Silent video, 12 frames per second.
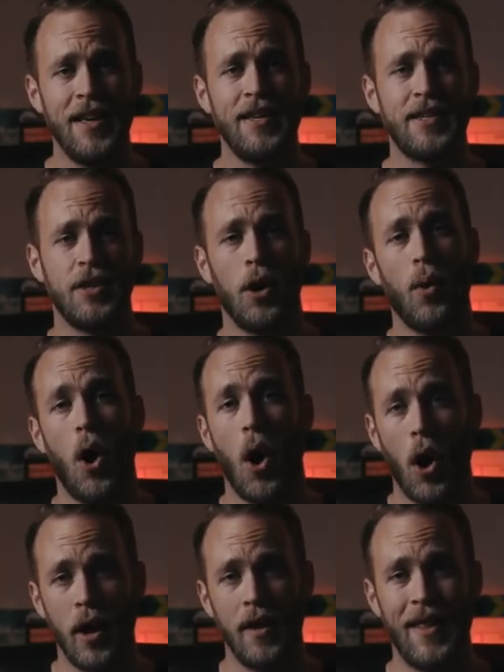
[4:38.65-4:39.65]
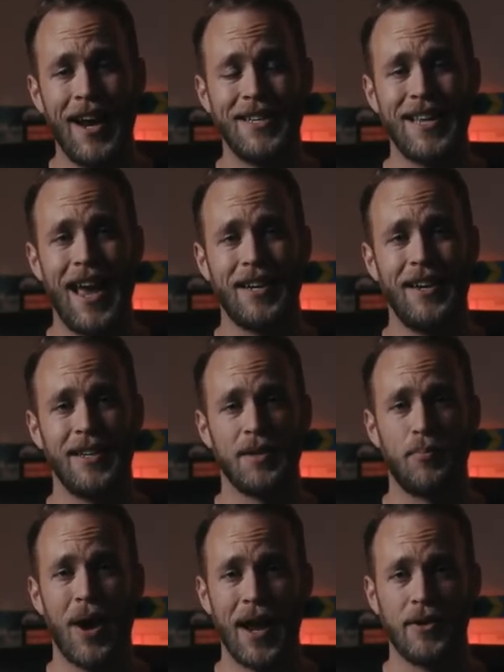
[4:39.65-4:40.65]
is you know on and that is acting as a
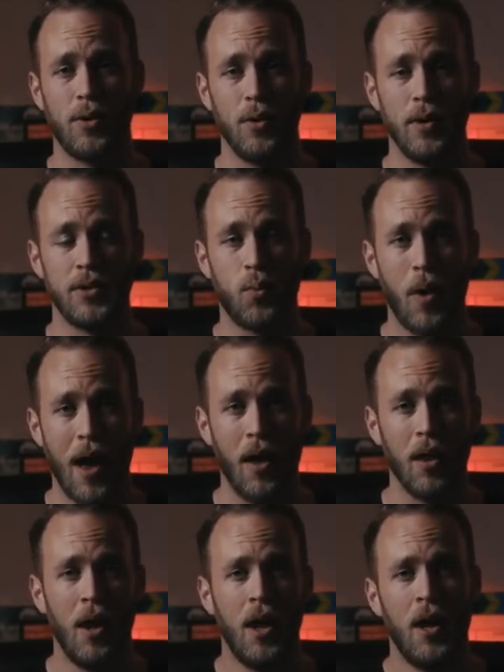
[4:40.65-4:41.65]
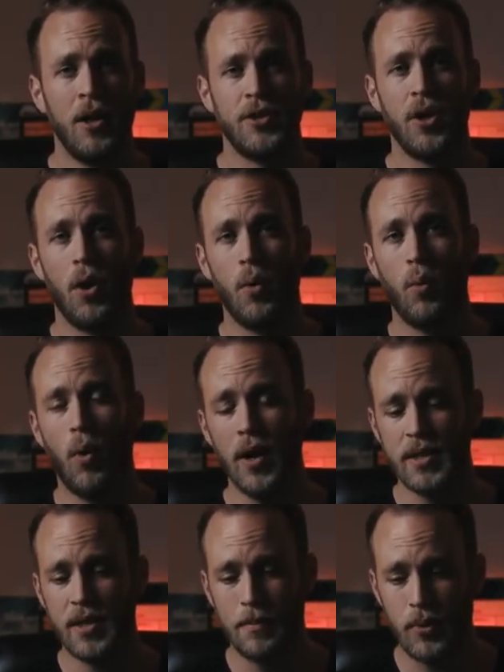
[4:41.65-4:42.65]
practical as well so what
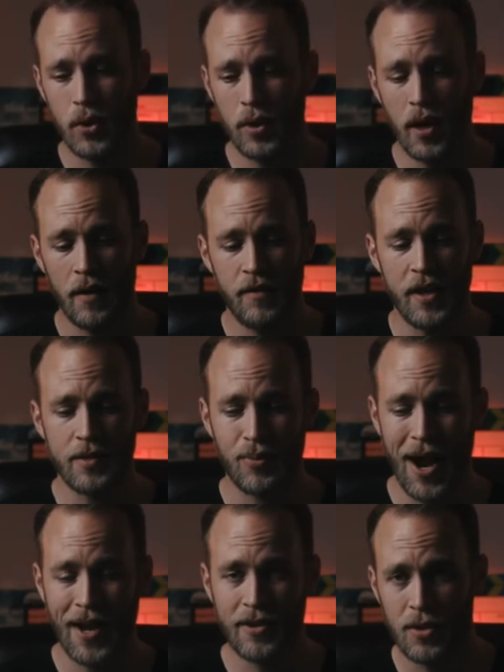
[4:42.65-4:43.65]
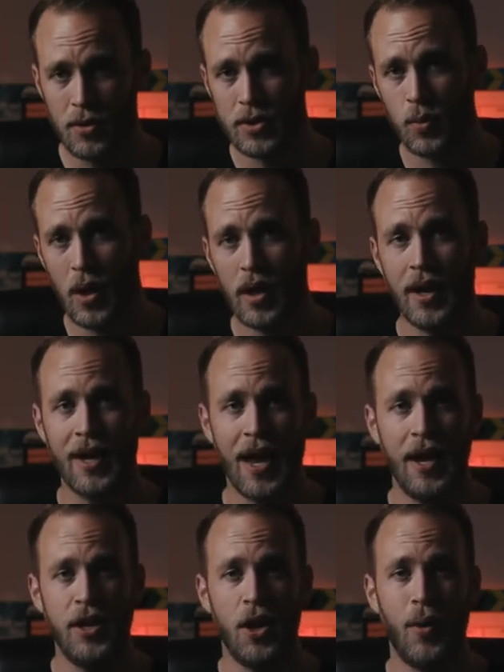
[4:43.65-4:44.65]
is the beauty of these practicals well
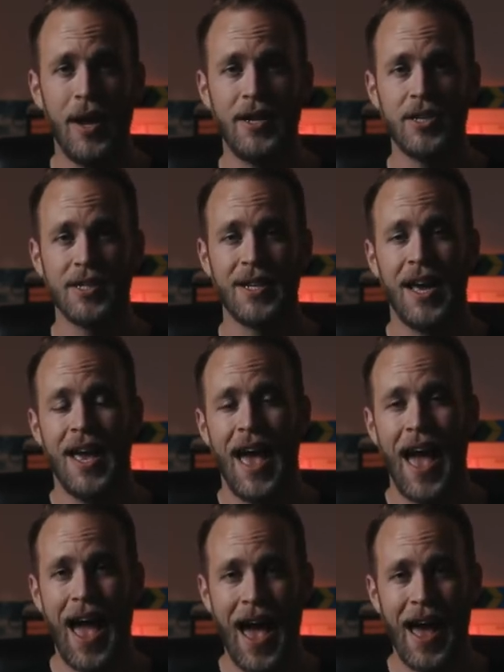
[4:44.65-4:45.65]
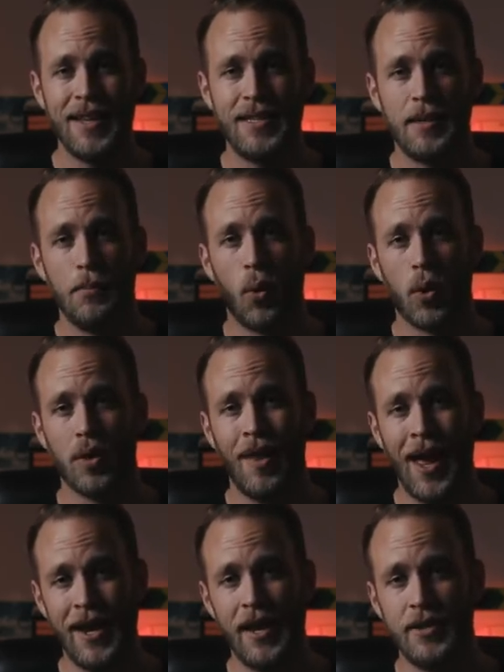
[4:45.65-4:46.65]
again you know it just adds more light